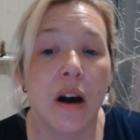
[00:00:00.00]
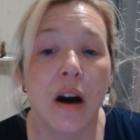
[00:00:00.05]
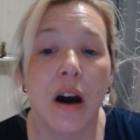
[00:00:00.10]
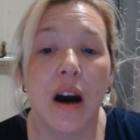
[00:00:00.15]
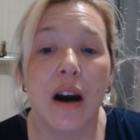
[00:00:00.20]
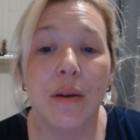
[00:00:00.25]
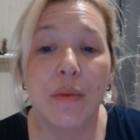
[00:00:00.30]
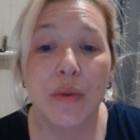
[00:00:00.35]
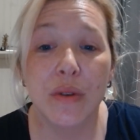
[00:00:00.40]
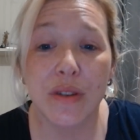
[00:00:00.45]

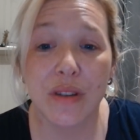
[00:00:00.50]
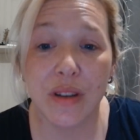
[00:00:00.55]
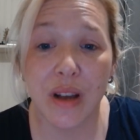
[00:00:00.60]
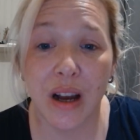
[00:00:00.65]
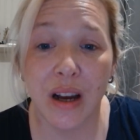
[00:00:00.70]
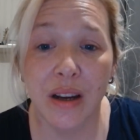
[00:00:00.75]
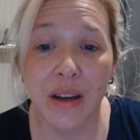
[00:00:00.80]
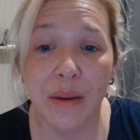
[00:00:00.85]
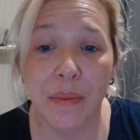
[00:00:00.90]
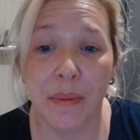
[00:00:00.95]
I was
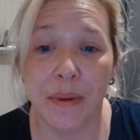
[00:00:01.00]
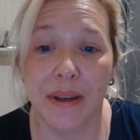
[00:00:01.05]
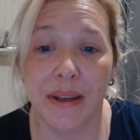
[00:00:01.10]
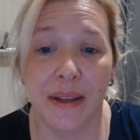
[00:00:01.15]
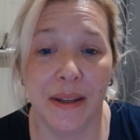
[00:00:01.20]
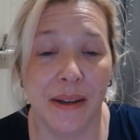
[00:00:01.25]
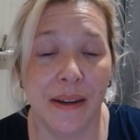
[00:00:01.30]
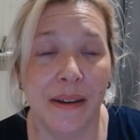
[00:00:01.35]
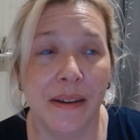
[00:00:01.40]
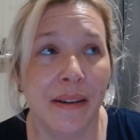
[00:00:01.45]

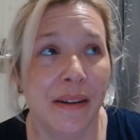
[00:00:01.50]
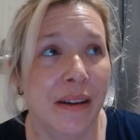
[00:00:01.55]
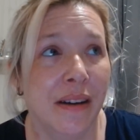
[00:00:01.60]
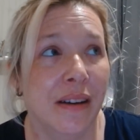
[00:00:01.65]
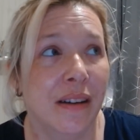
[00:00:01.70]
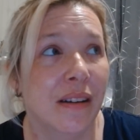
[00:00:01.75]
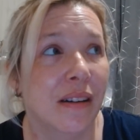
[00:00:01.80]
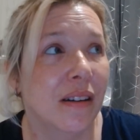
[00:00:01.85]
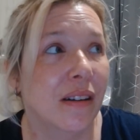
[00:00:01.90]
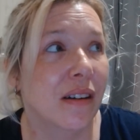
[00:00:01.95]
hoping
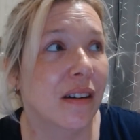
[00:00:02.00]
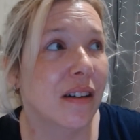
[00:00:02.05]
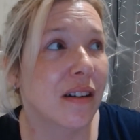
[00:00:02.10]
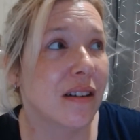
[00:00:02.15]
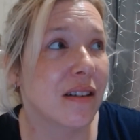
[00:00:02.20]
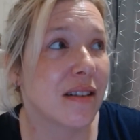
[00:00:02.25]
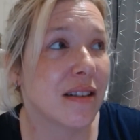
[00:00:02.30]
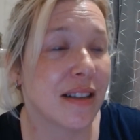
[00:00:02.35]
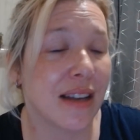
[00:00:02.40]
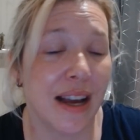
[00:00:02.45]

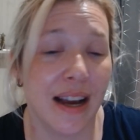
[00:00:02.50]
to